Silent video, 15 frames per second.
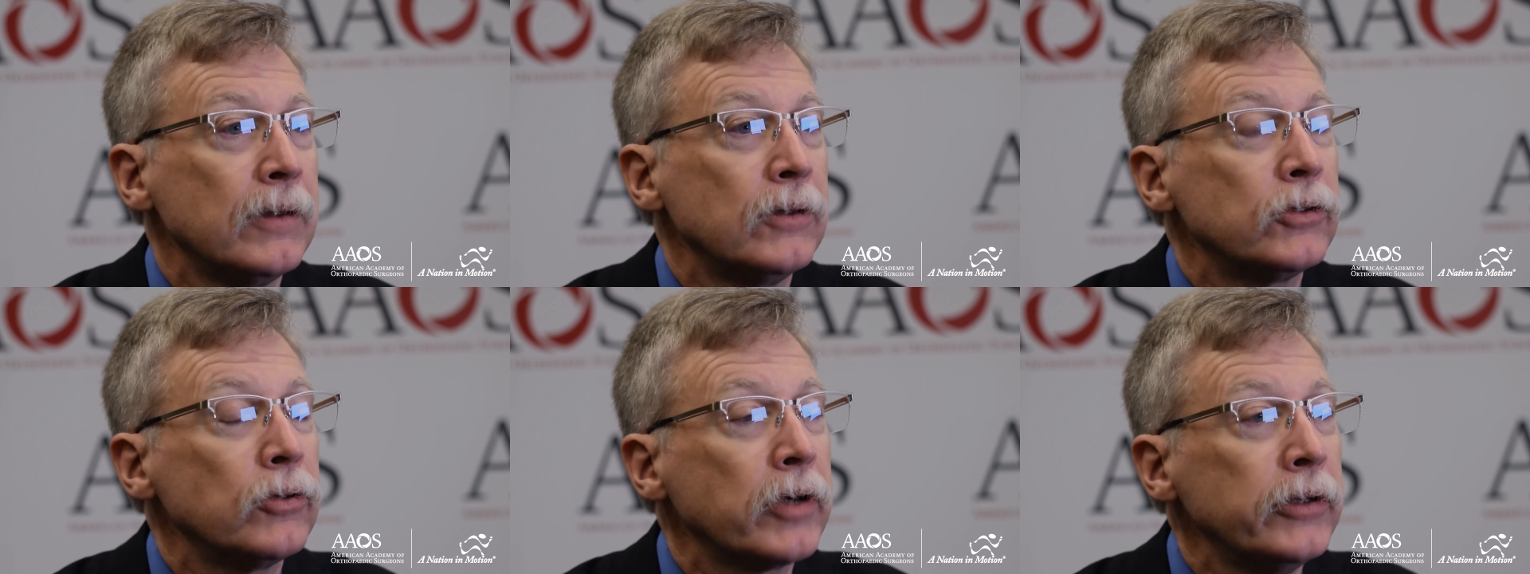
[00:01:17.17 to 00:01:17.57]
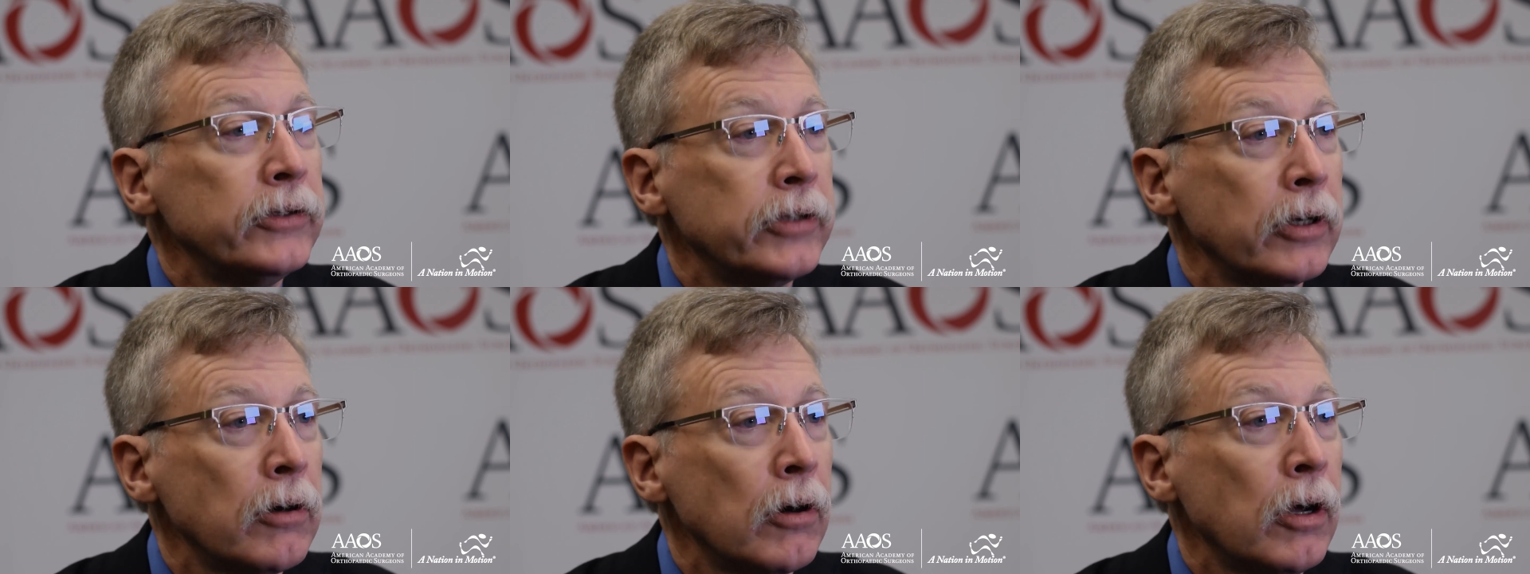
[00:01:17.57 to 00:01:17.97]
So
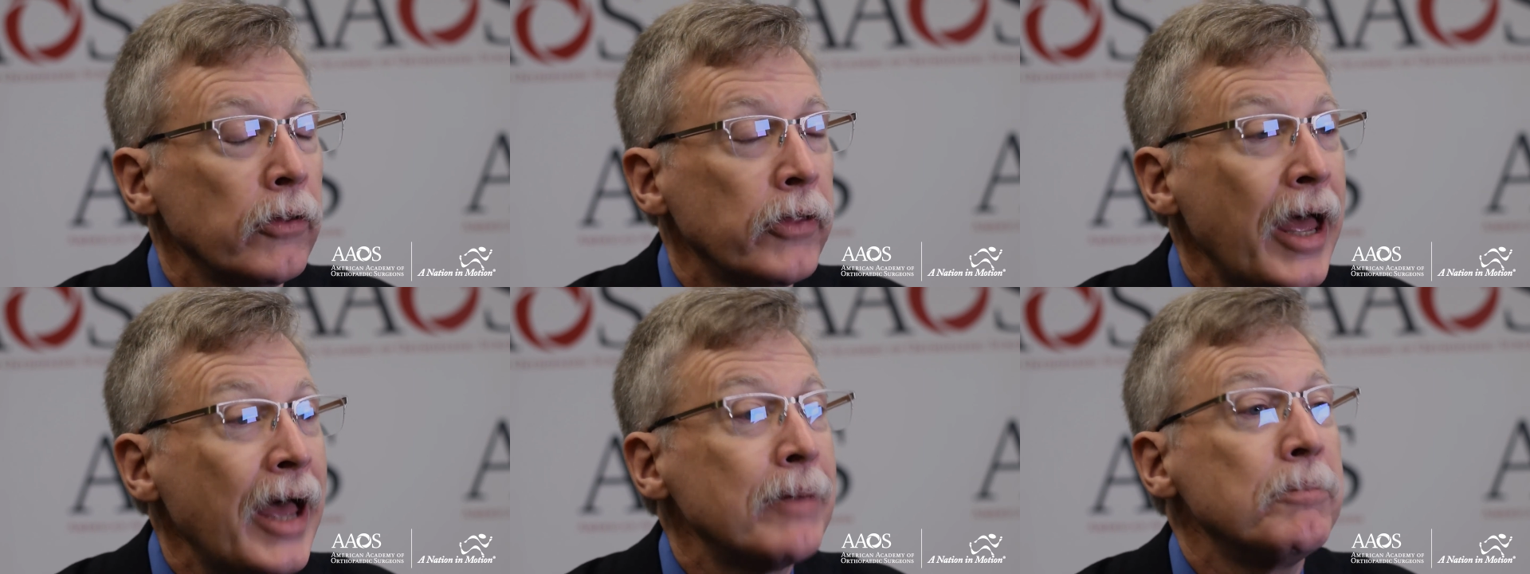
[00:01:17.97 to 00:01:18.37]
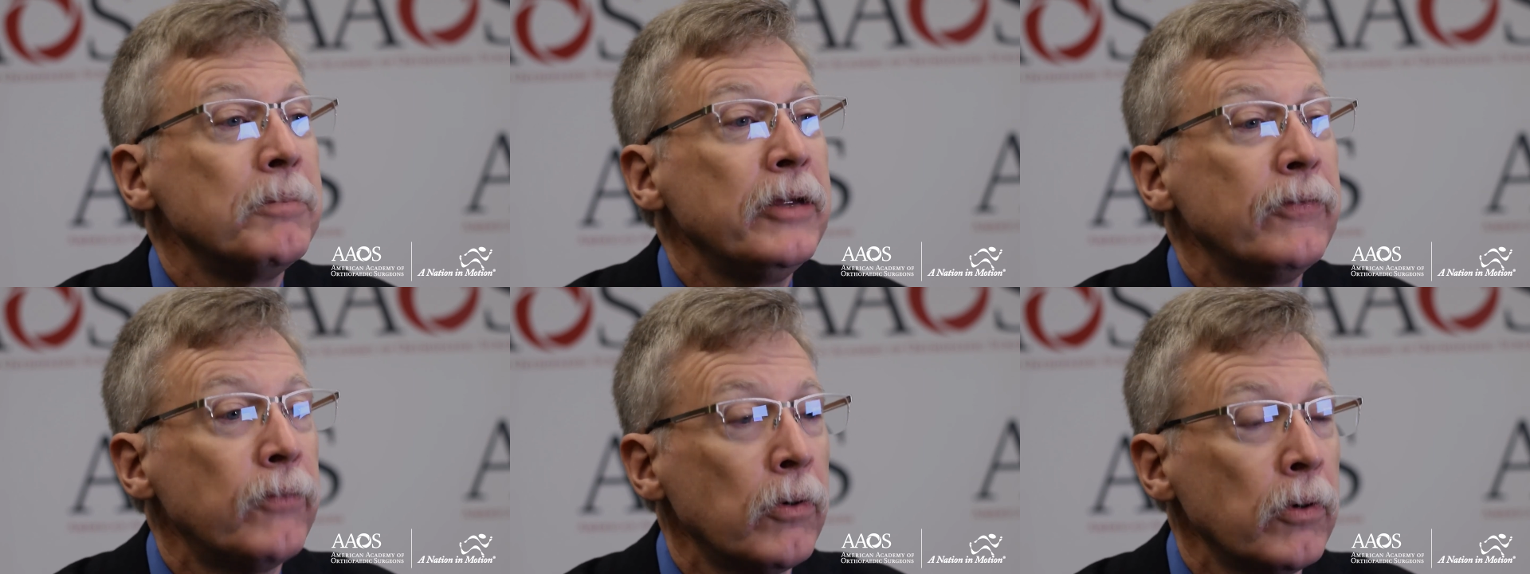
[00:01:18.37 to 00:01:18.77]
consider all that
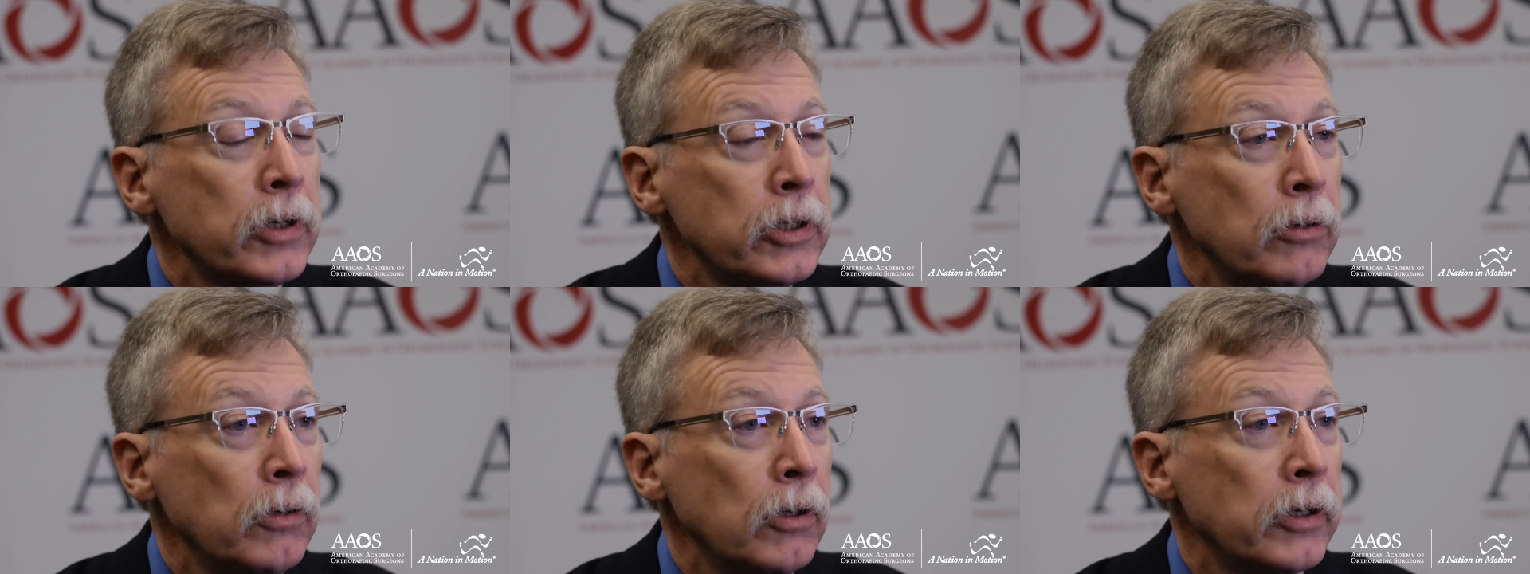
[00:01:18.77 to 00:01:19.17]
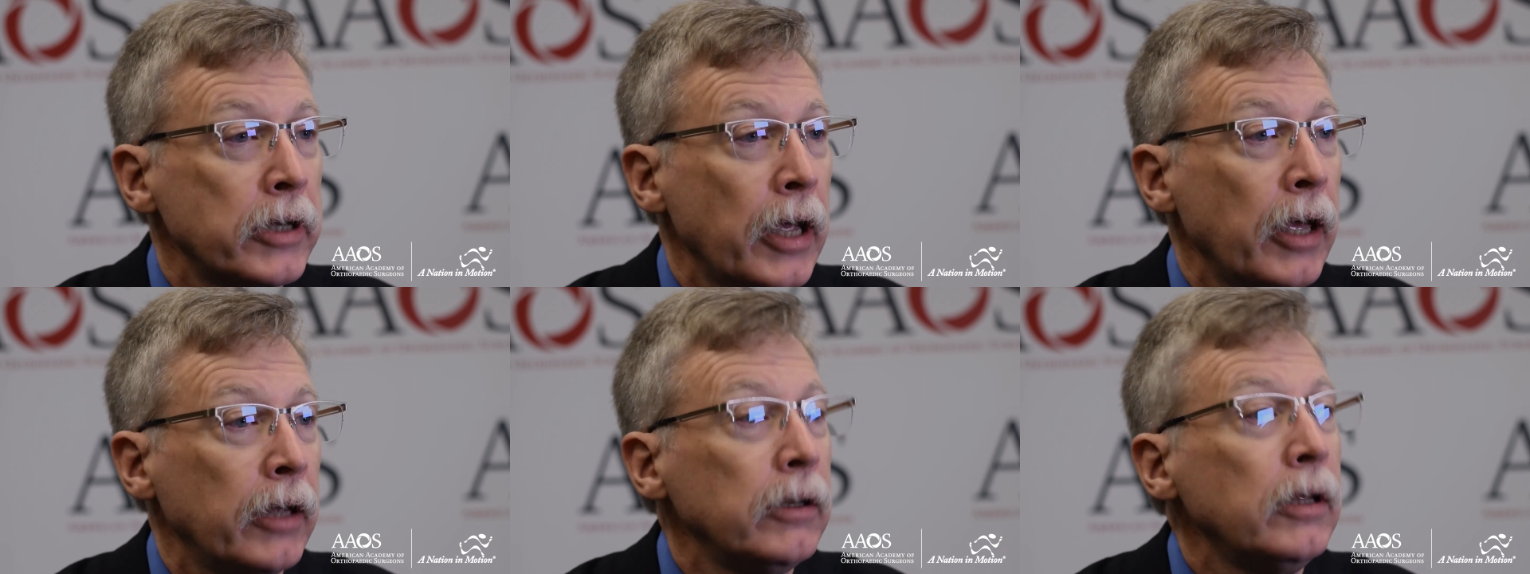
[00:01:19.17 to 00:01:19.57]
before you look
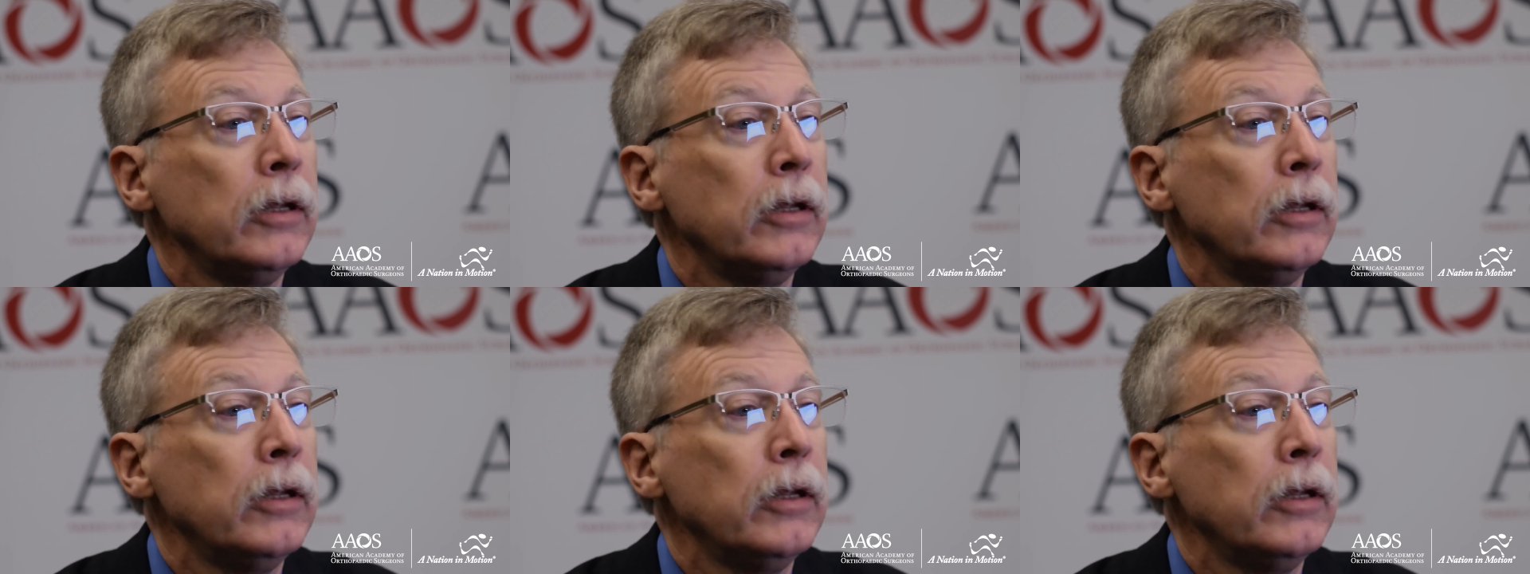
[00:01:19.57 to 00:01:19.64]
at